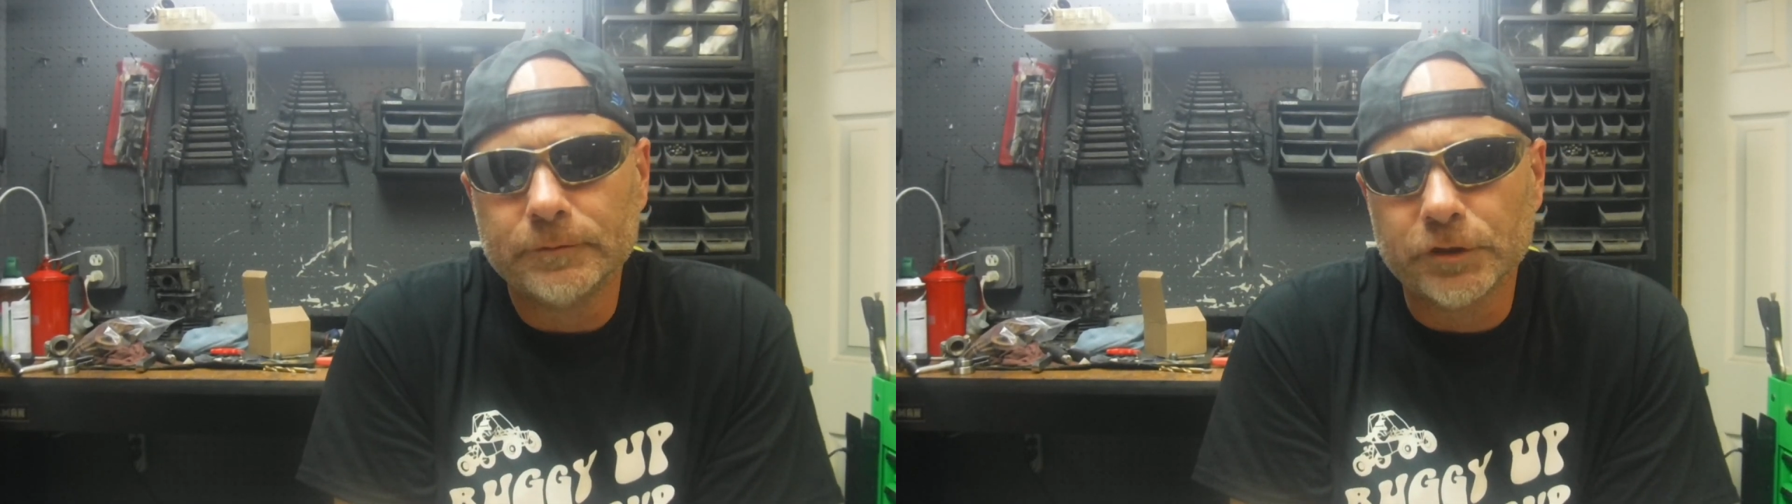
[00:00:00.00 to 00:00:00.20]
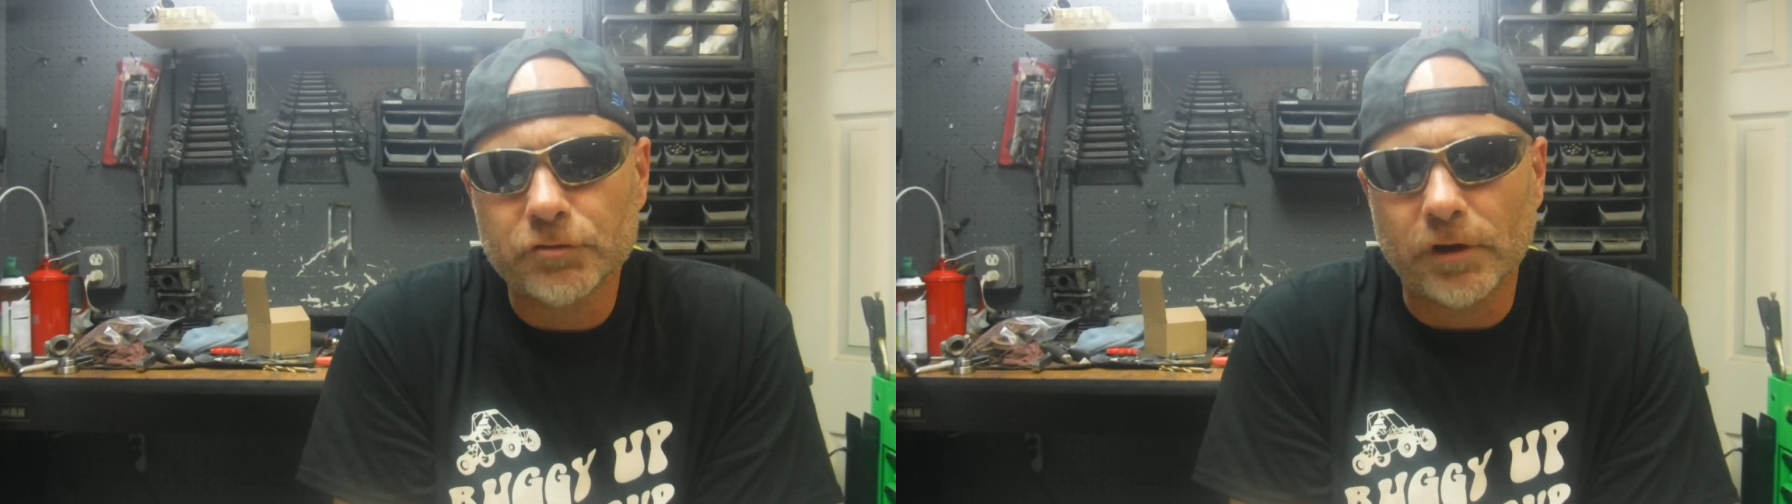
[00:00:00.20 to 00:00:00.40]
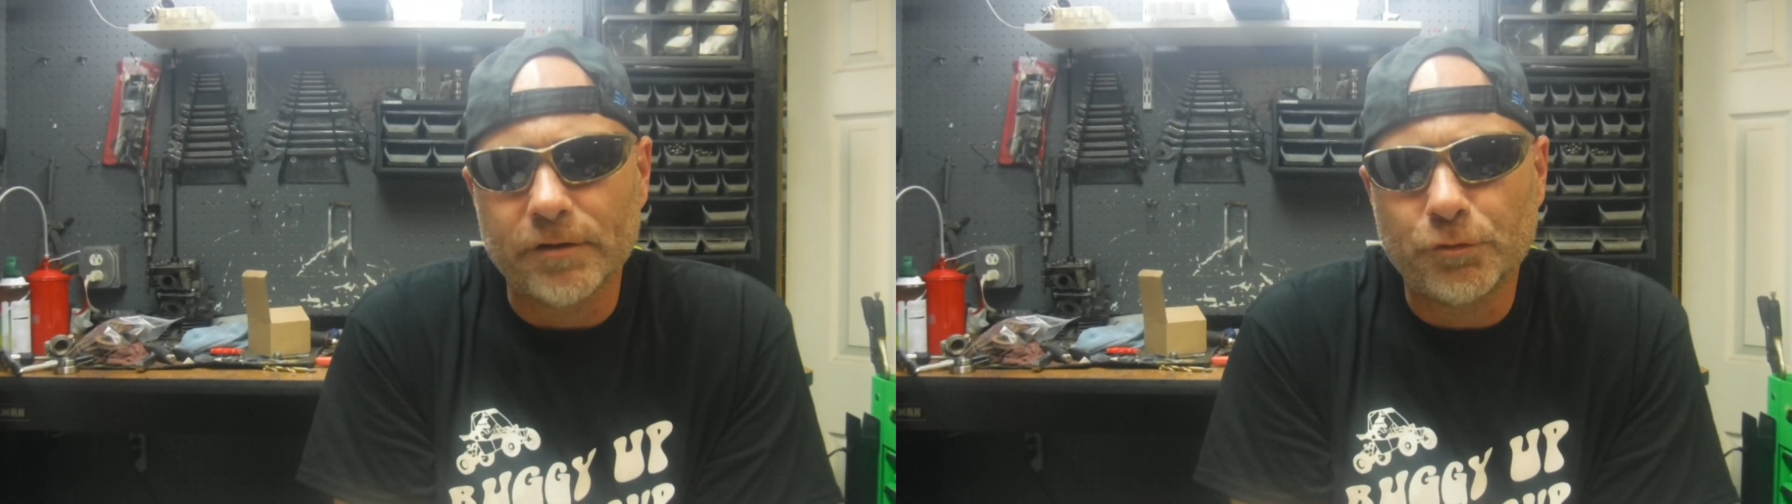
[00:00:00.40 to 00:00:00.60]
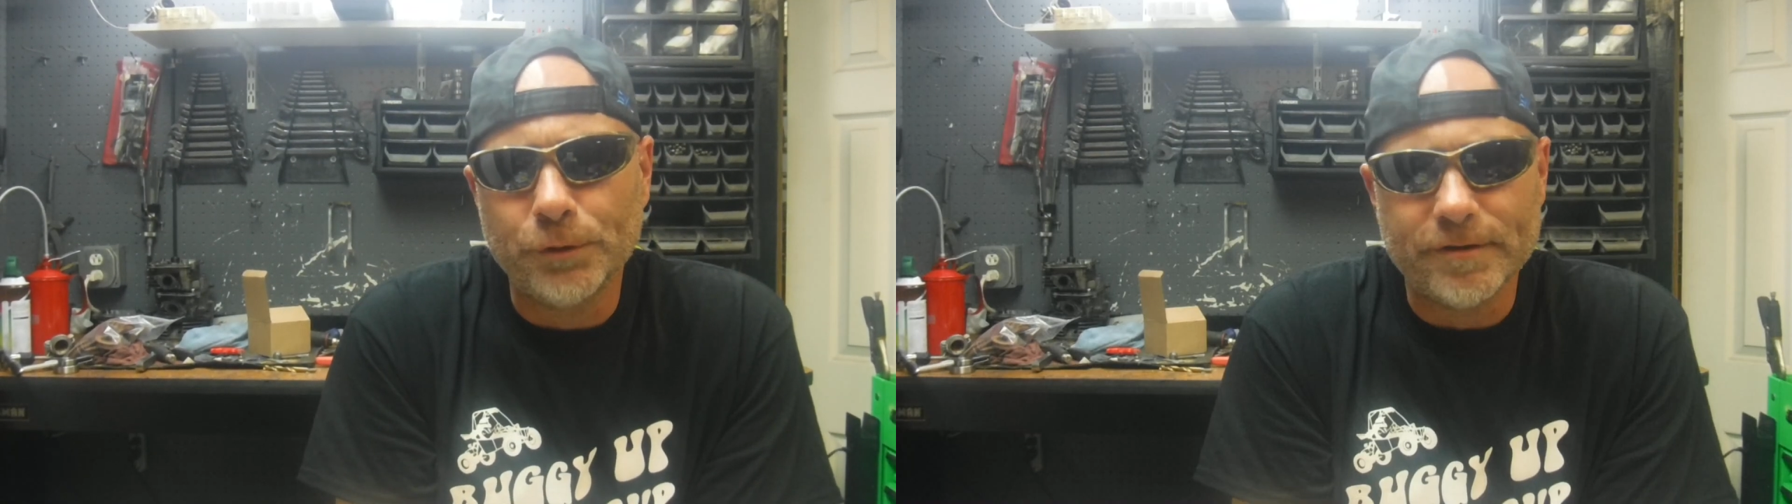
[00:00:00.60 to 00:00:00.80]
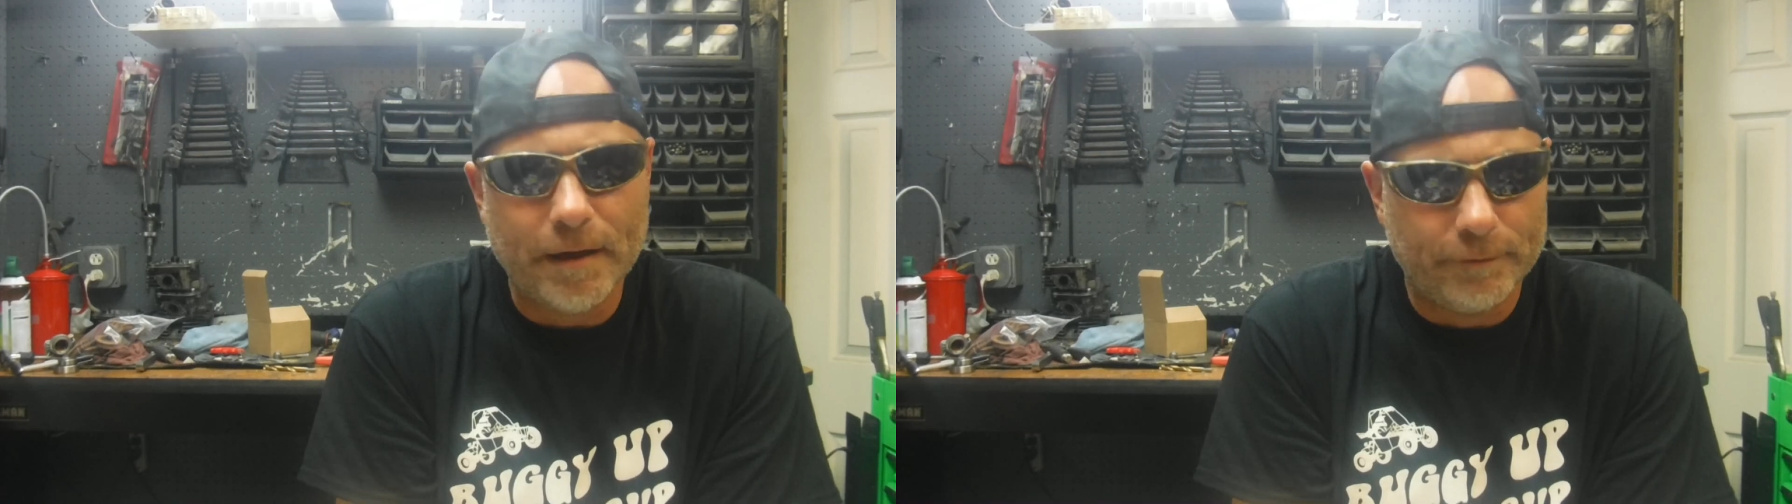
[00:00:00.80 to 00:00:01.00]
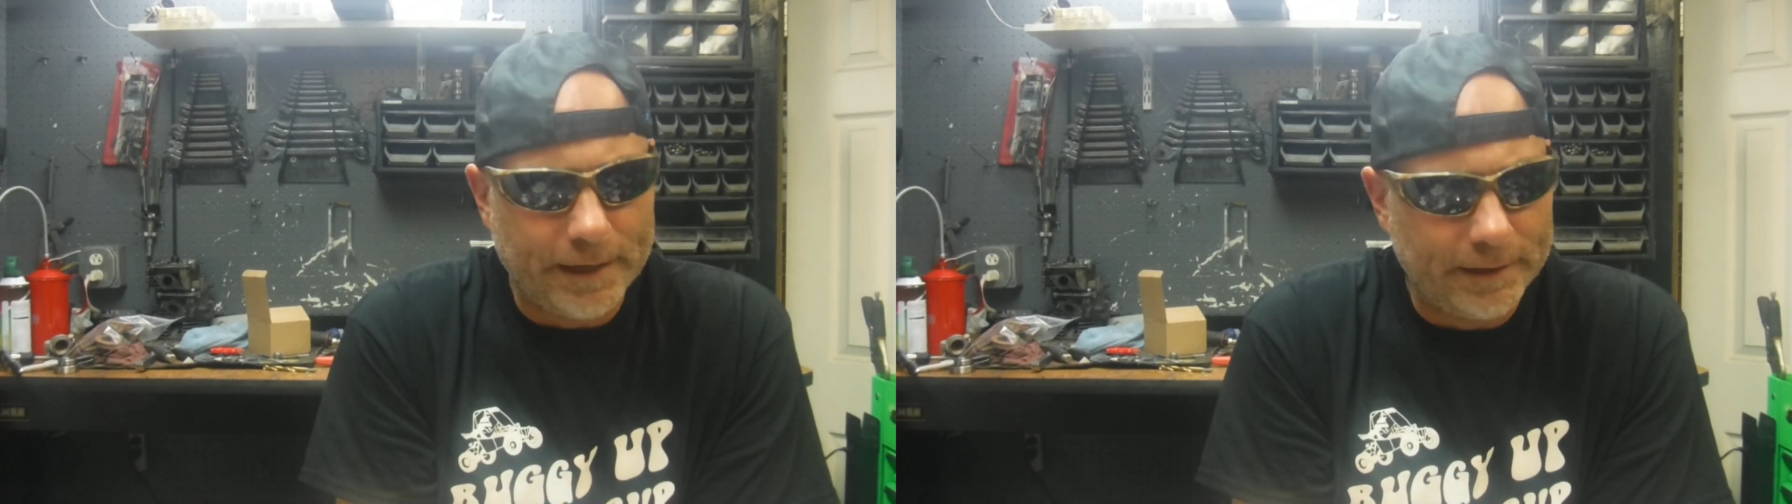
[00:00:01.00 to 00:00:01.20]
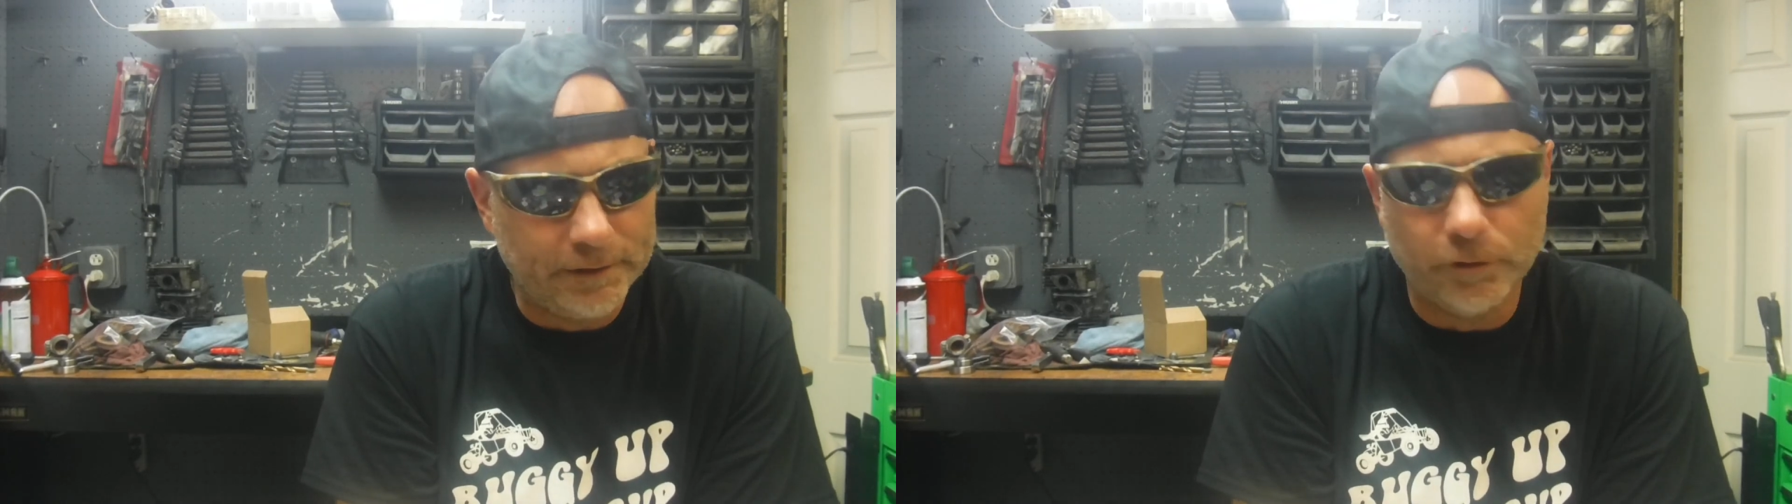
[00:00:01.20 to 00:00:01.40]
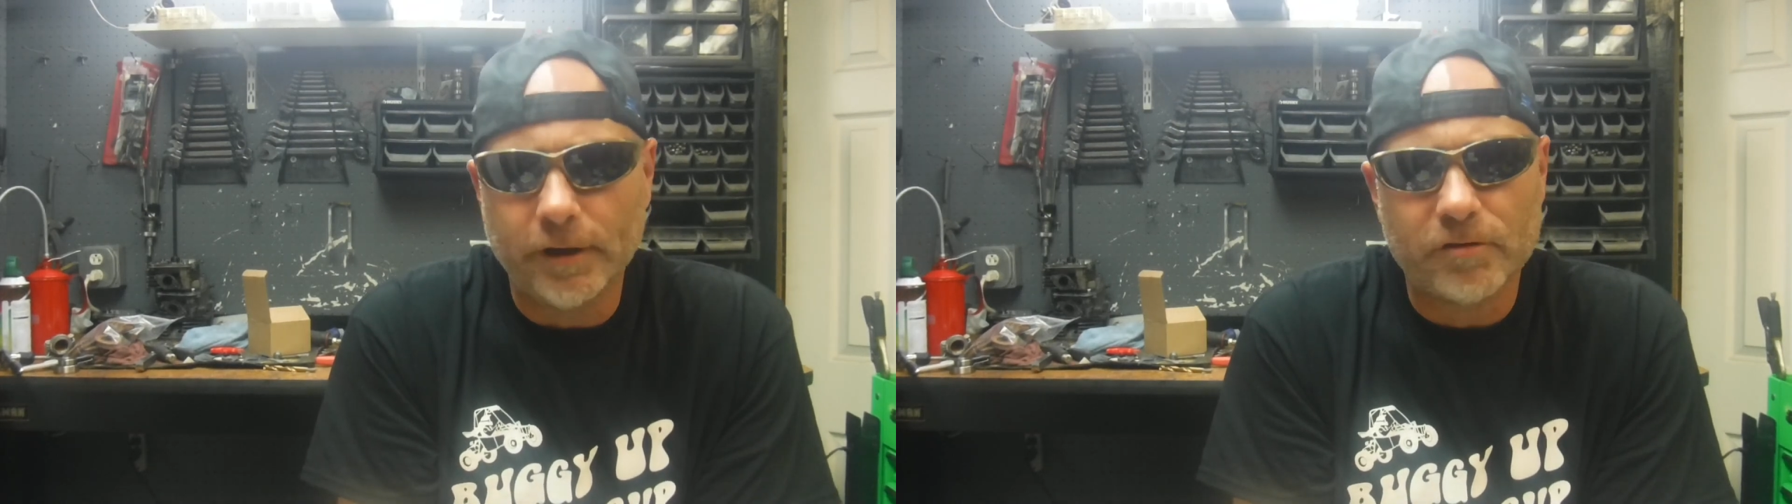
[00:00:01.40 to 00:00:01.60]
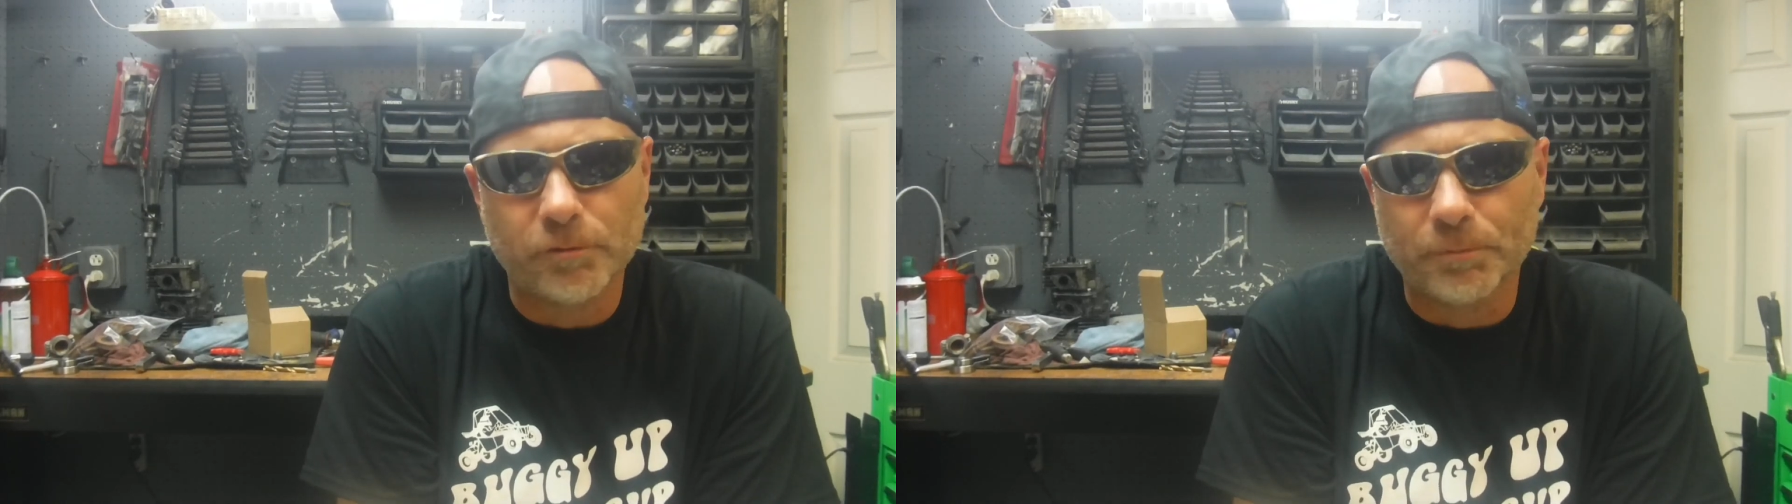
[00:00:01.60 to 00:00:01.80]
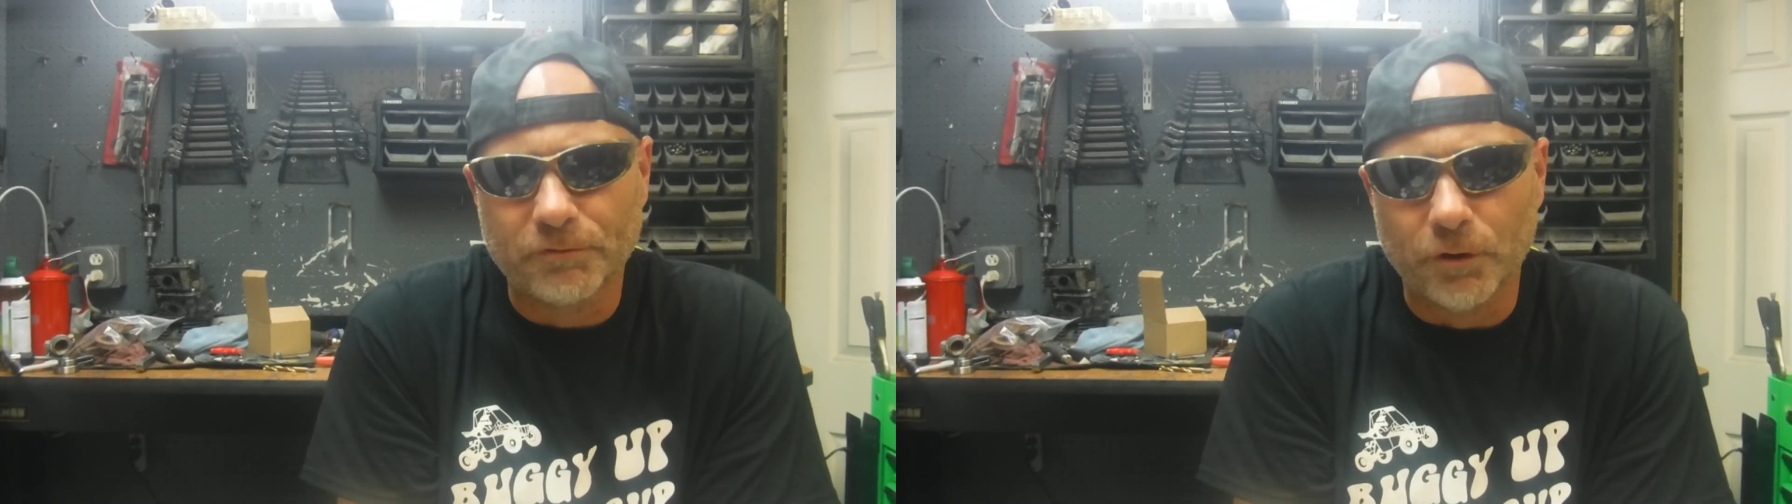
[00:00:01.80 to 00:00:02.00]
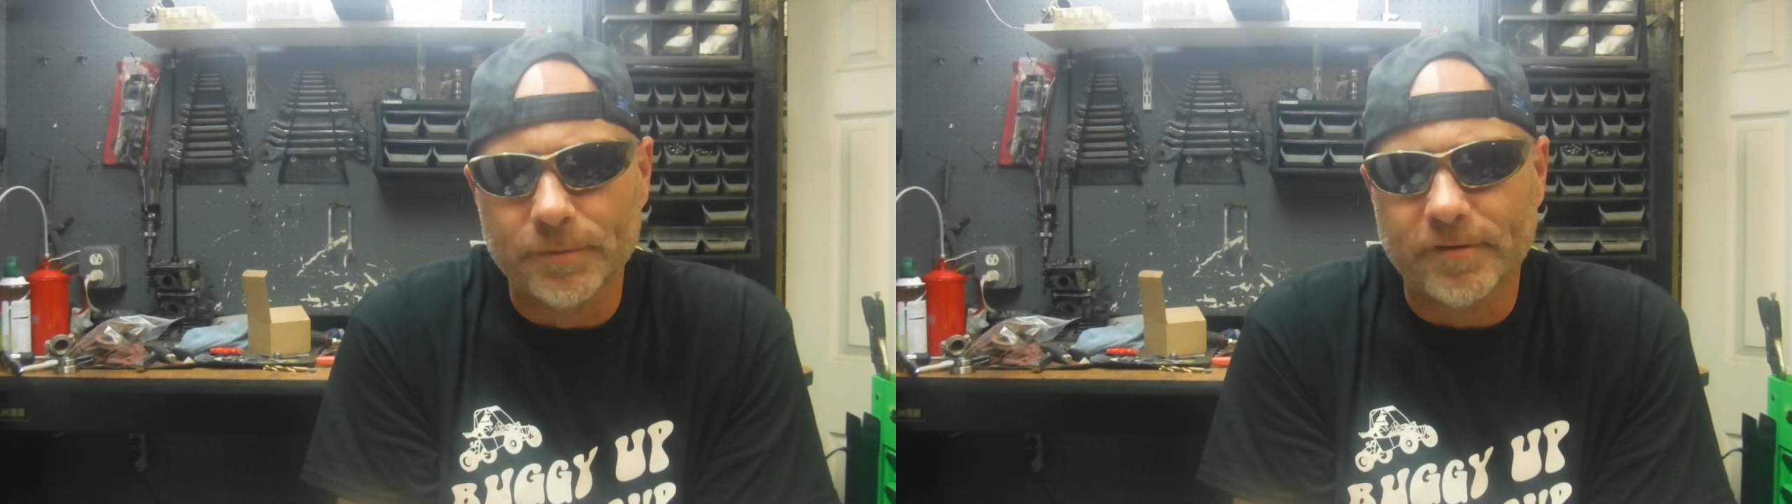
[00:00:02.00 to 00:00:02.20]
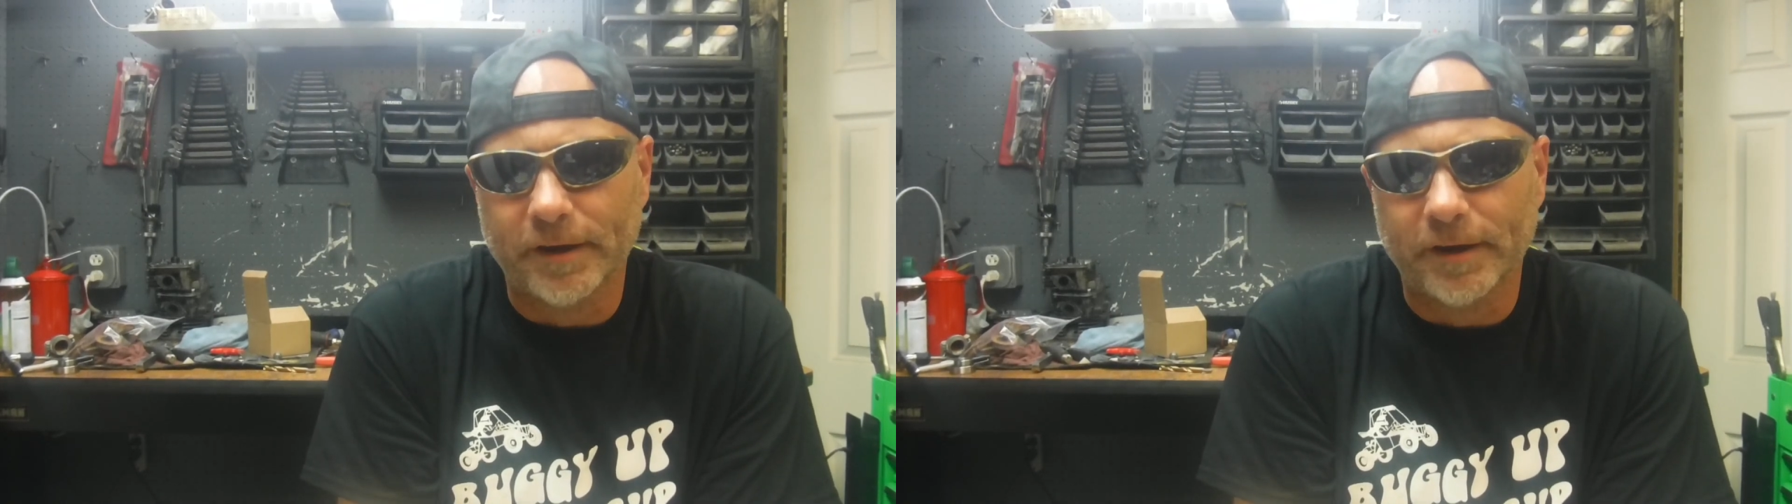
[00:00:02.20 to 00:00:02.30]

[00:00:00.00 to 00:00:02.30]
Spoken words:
just trying to squeeze out any little extra performance